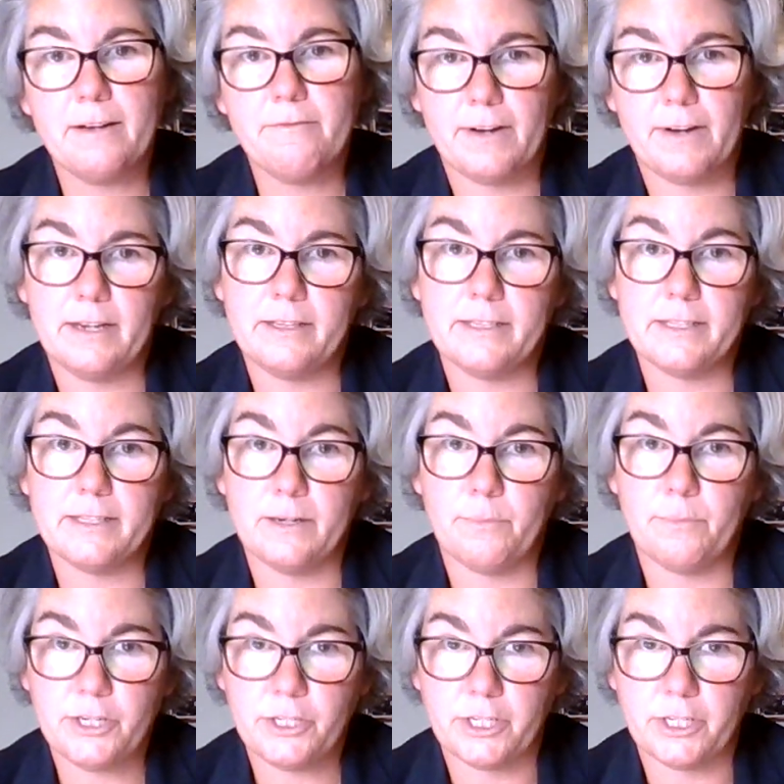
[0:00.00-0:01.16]
and violence and
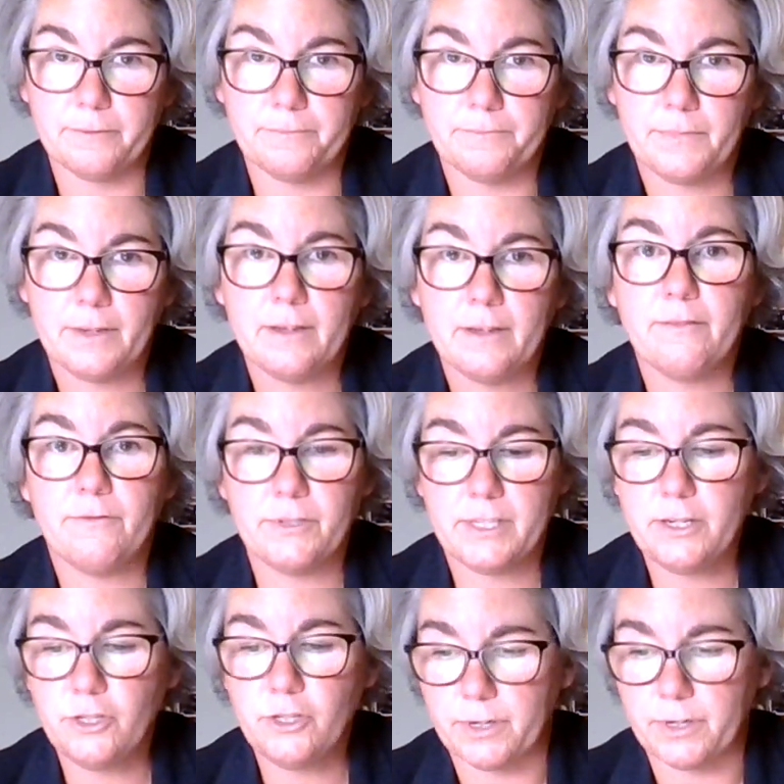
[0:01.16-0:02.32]
oppression for
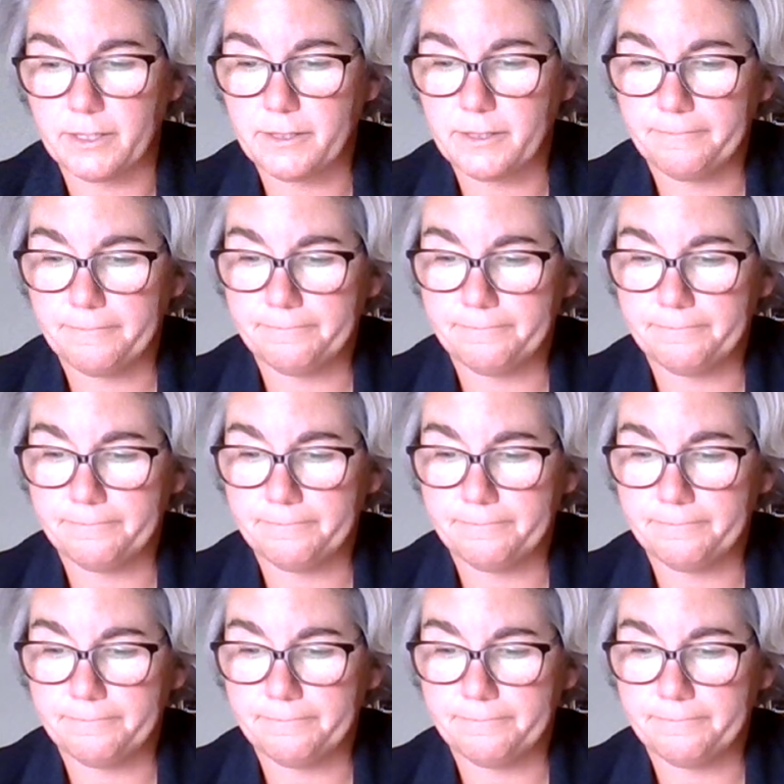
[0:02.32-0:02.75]
centuries.